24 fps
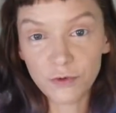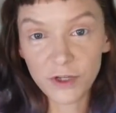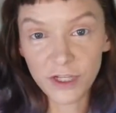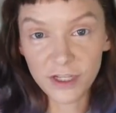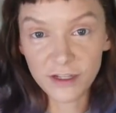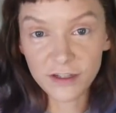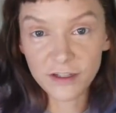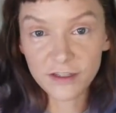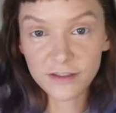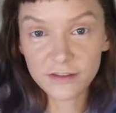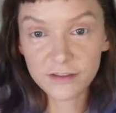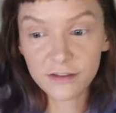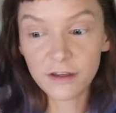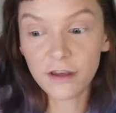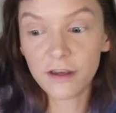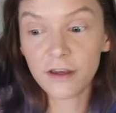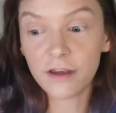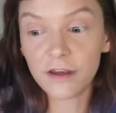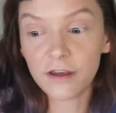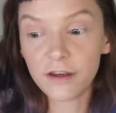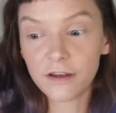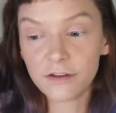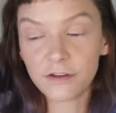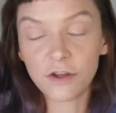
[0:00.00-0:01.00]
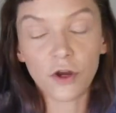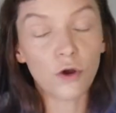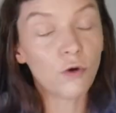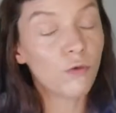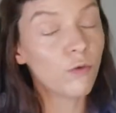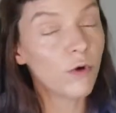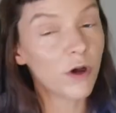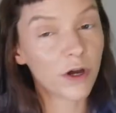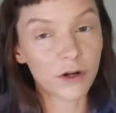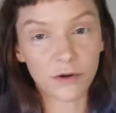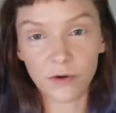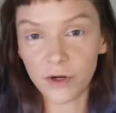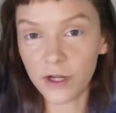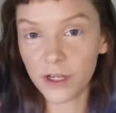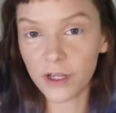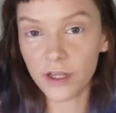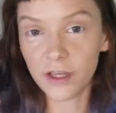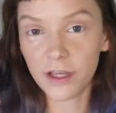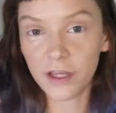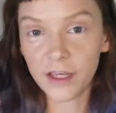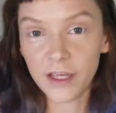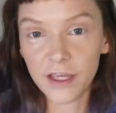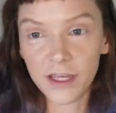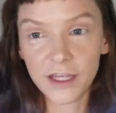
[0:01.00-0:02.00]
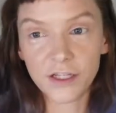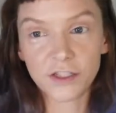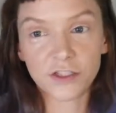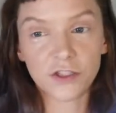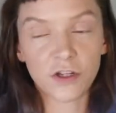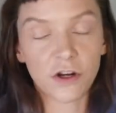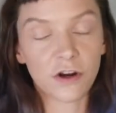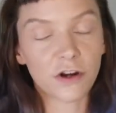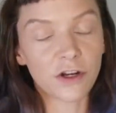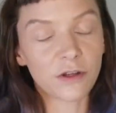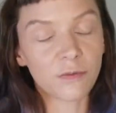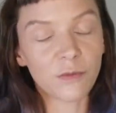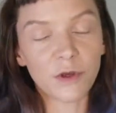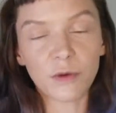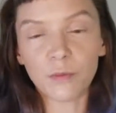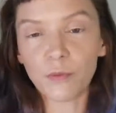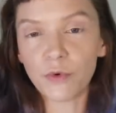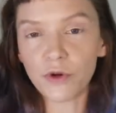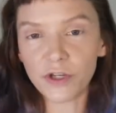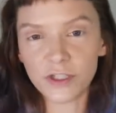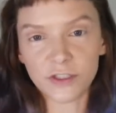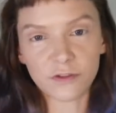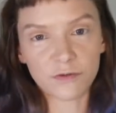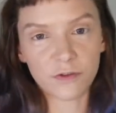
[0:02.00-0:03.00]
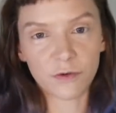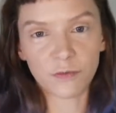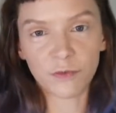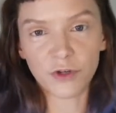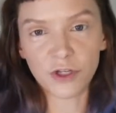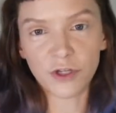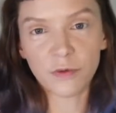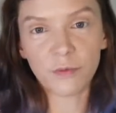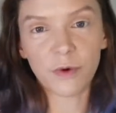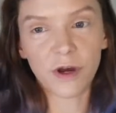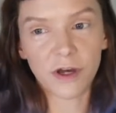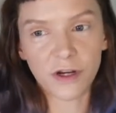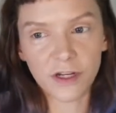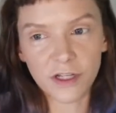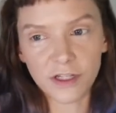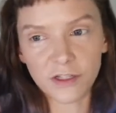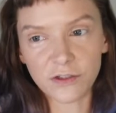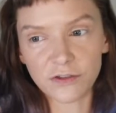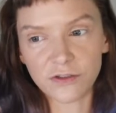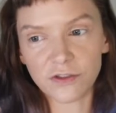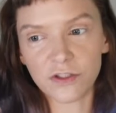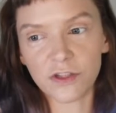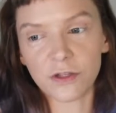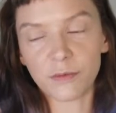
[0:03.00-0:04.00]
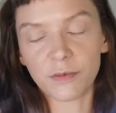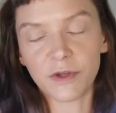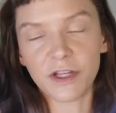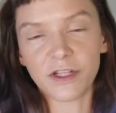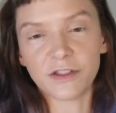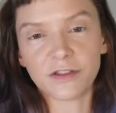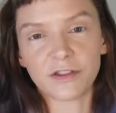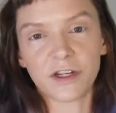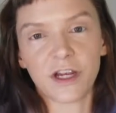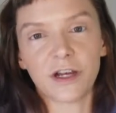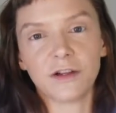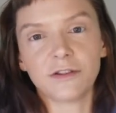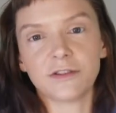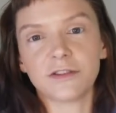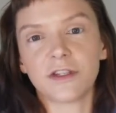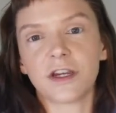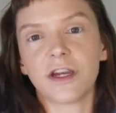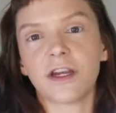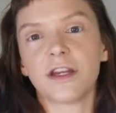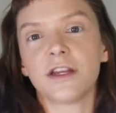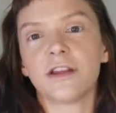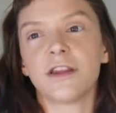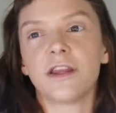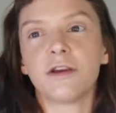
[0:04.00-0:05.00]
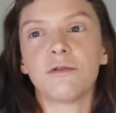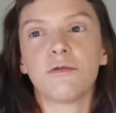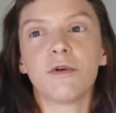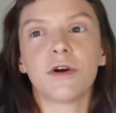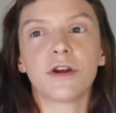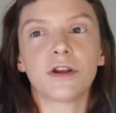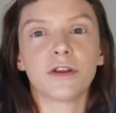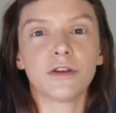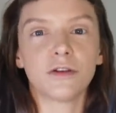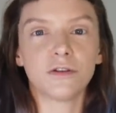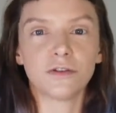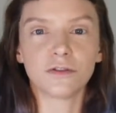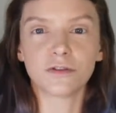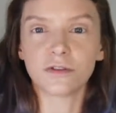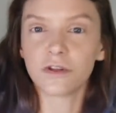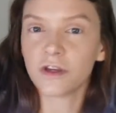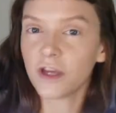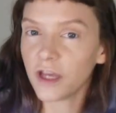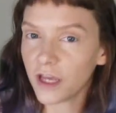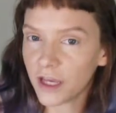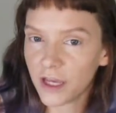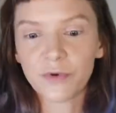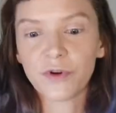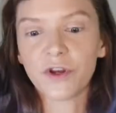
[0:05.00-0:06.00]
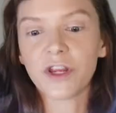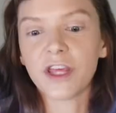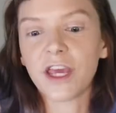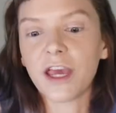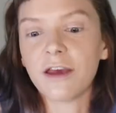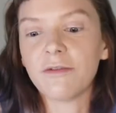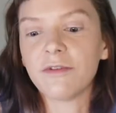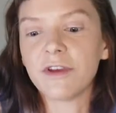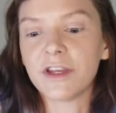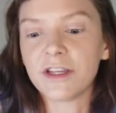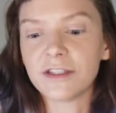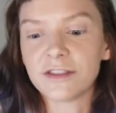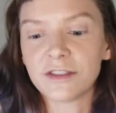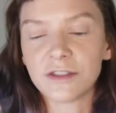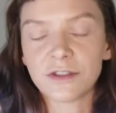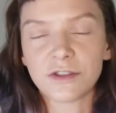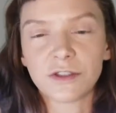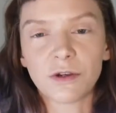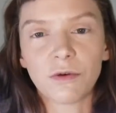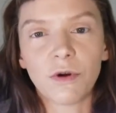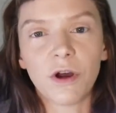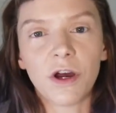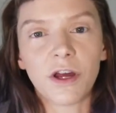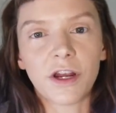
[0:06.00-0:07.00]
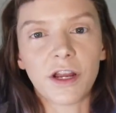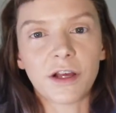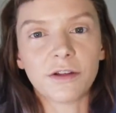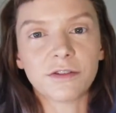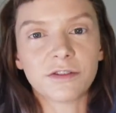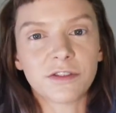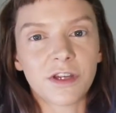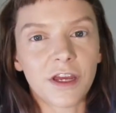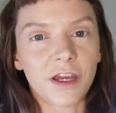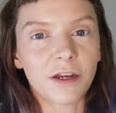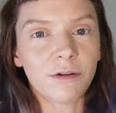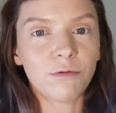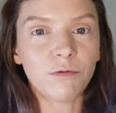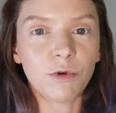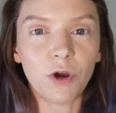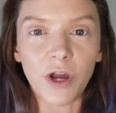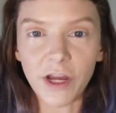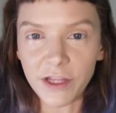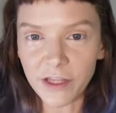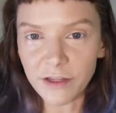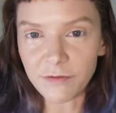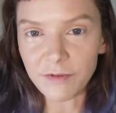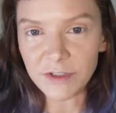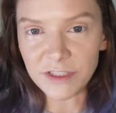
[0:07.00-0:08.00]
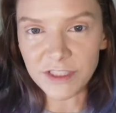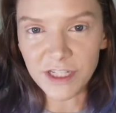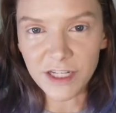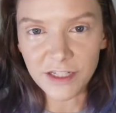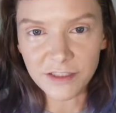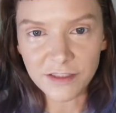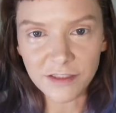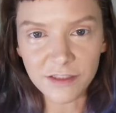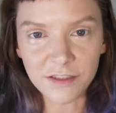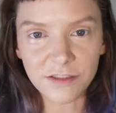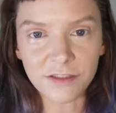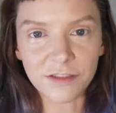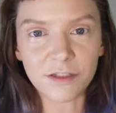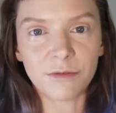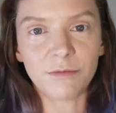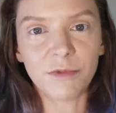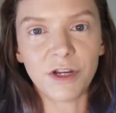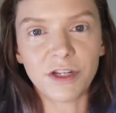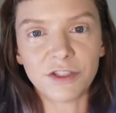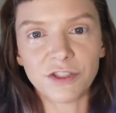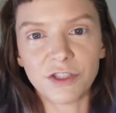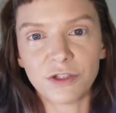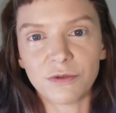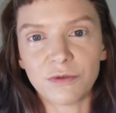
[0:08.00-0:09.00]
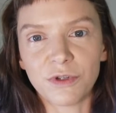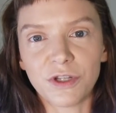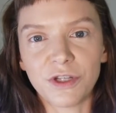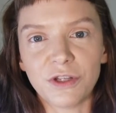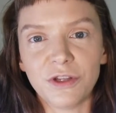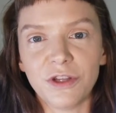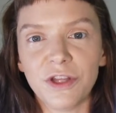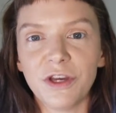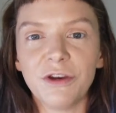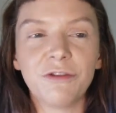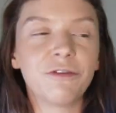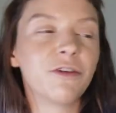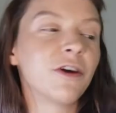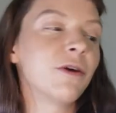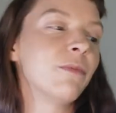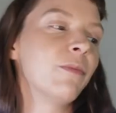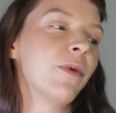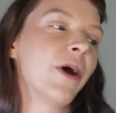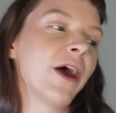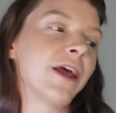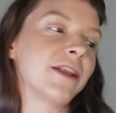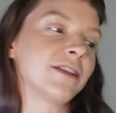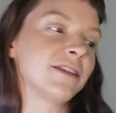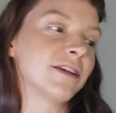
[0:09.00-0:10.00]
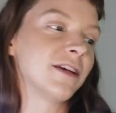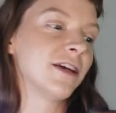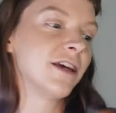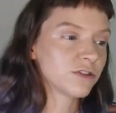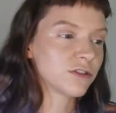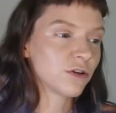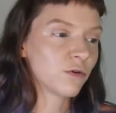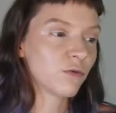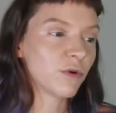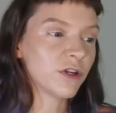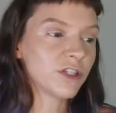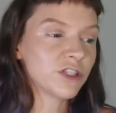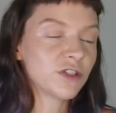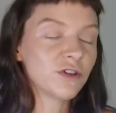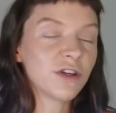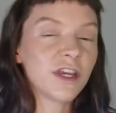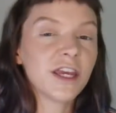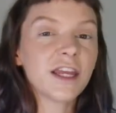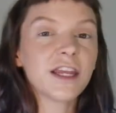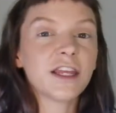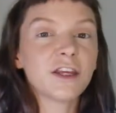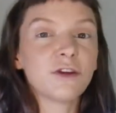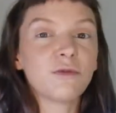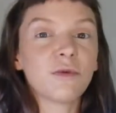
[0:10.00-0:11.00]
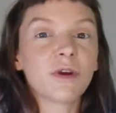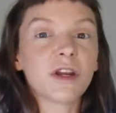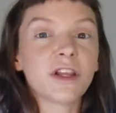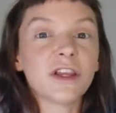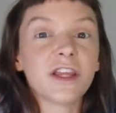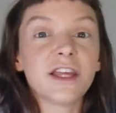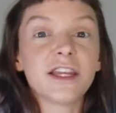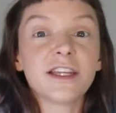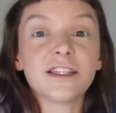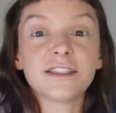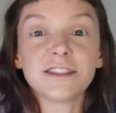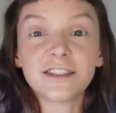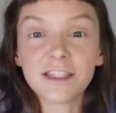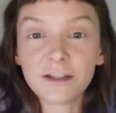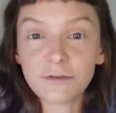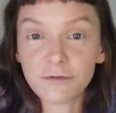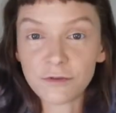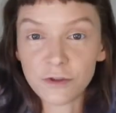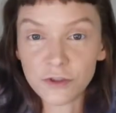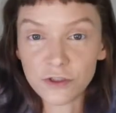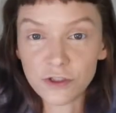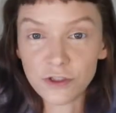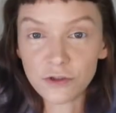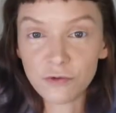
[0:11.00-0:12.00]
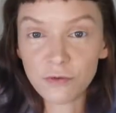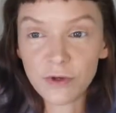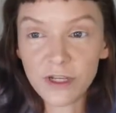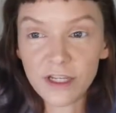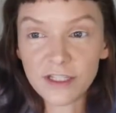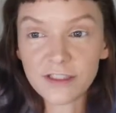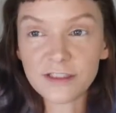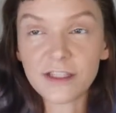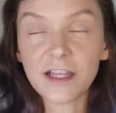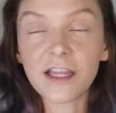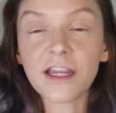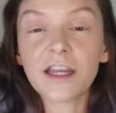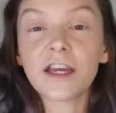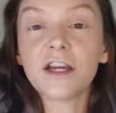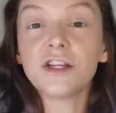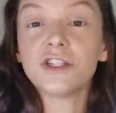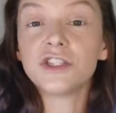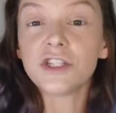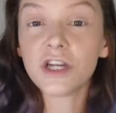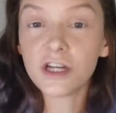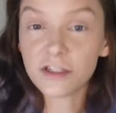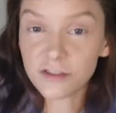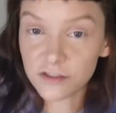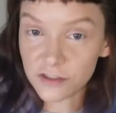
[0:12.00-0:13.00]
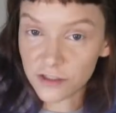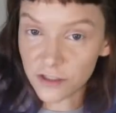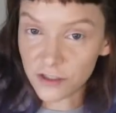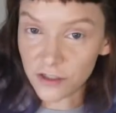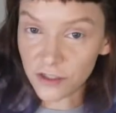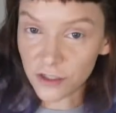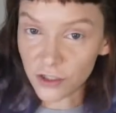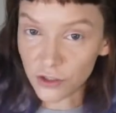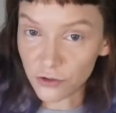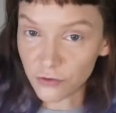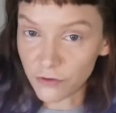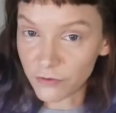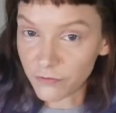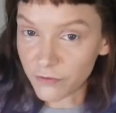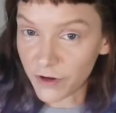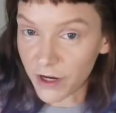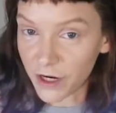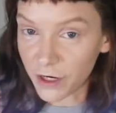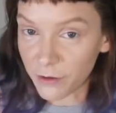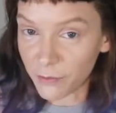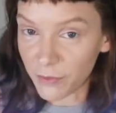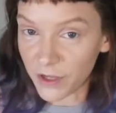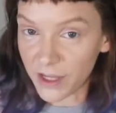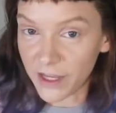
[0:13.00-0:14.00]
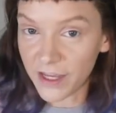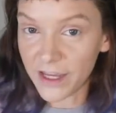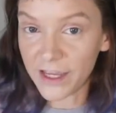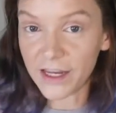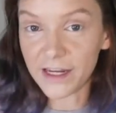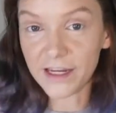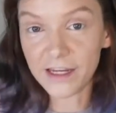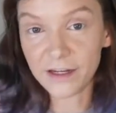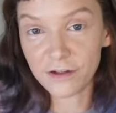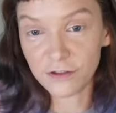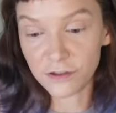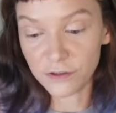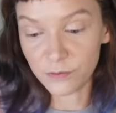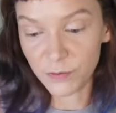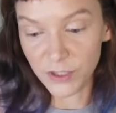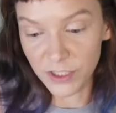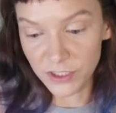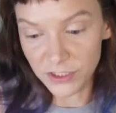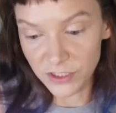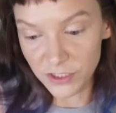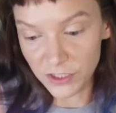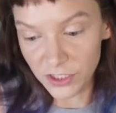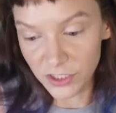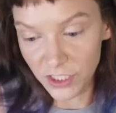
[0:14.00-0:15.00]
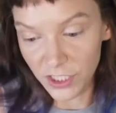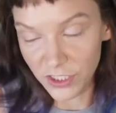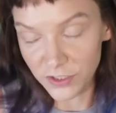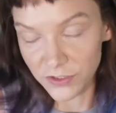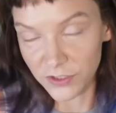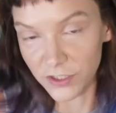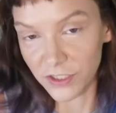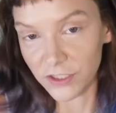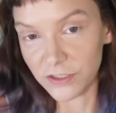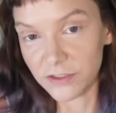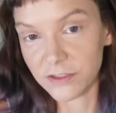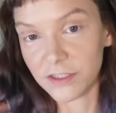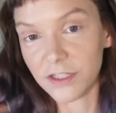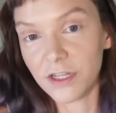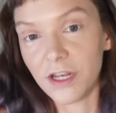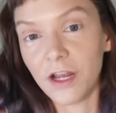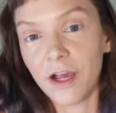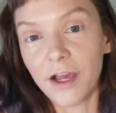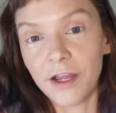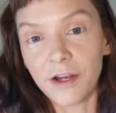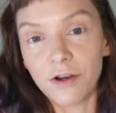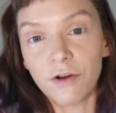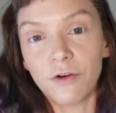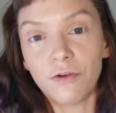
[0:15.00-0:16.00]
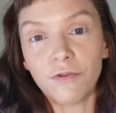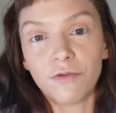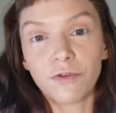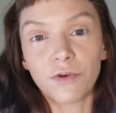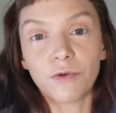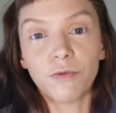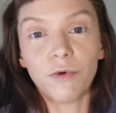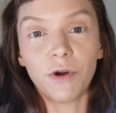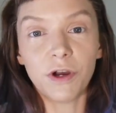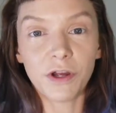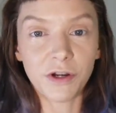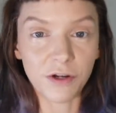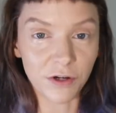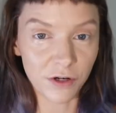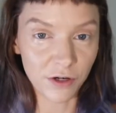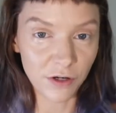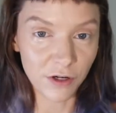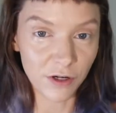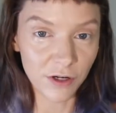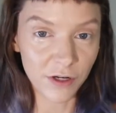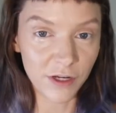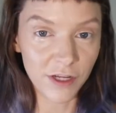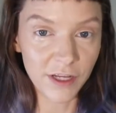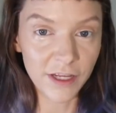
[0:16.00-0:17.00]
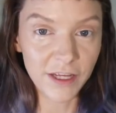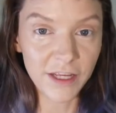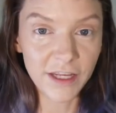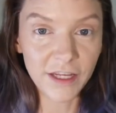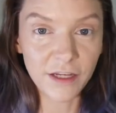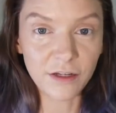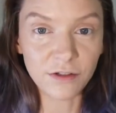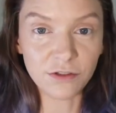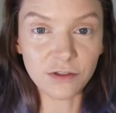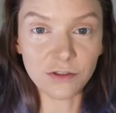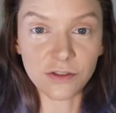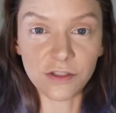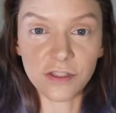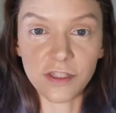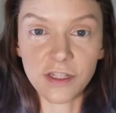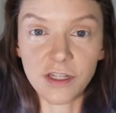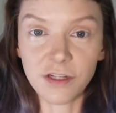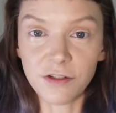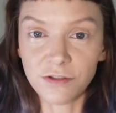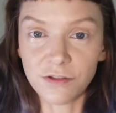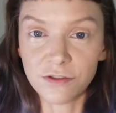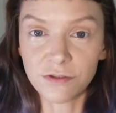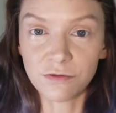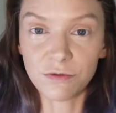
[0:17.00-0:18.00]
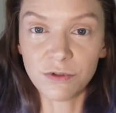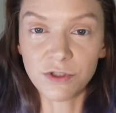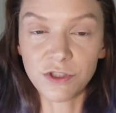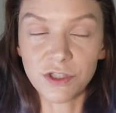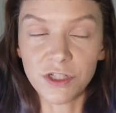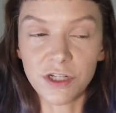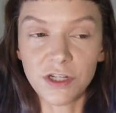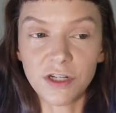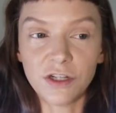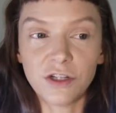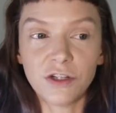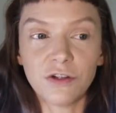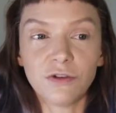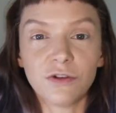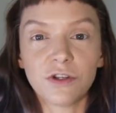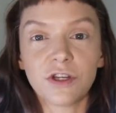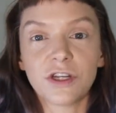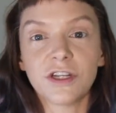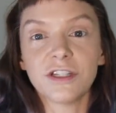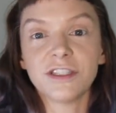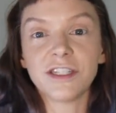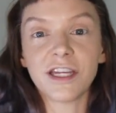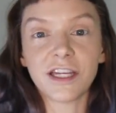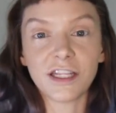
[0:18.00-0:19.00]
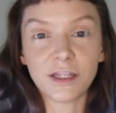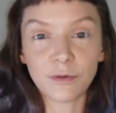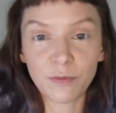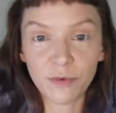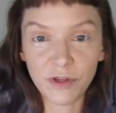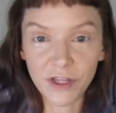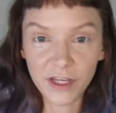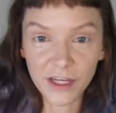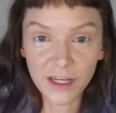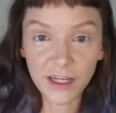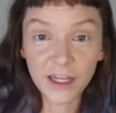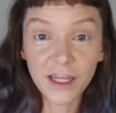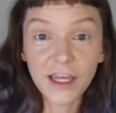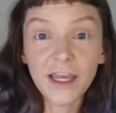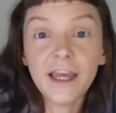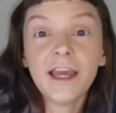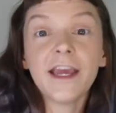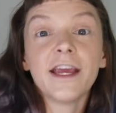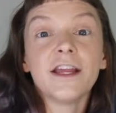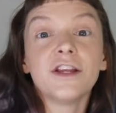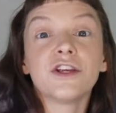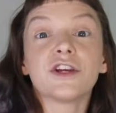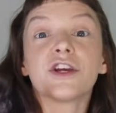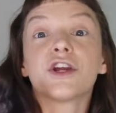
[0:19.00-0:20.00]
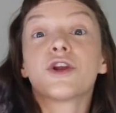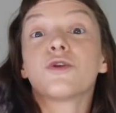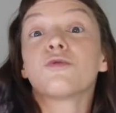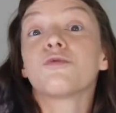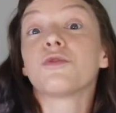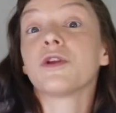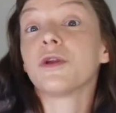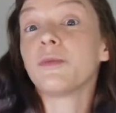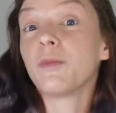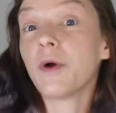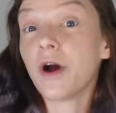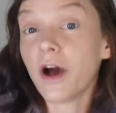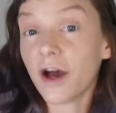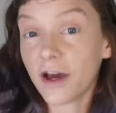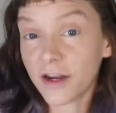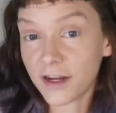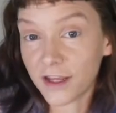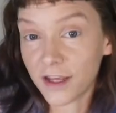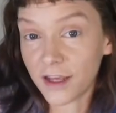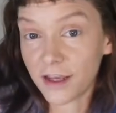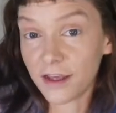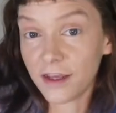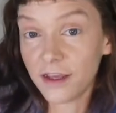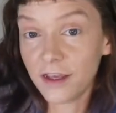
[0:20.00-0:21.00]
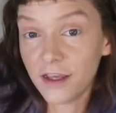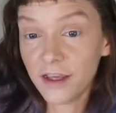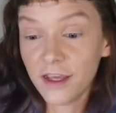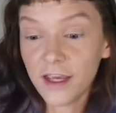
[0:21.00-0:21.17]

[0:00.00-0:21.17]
weeks. Don't water it. It should already be moist from when you bought it. Usually the plants are outside and they water those pretty heavy because it's so hot outside. Well, I live in Texas. I'm not sure where you live, but so once you get it, you want to let it sit for 2 weeks, let it adjust to the new environment. And here's my suggestion to not overwater. Here's what you're going to do. You're going to take the plant and you're going to repot it.